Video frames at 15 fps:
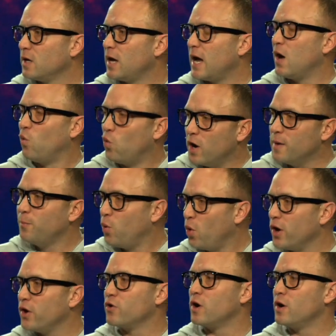at one
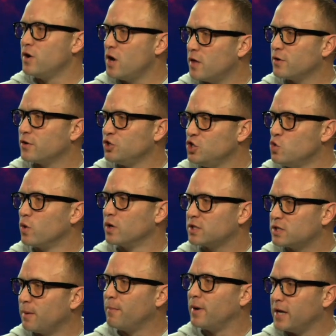point or another, you were
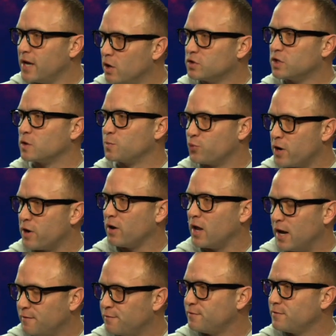somebody else's prayer
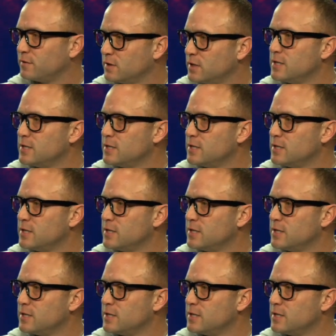life.